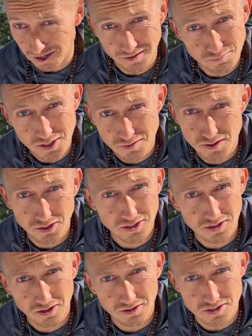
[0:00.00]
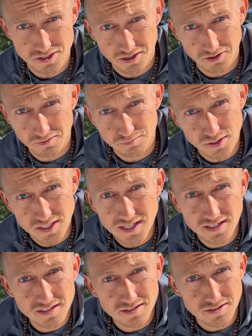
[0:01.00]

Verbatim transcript: give me a million dollars and I'll pretend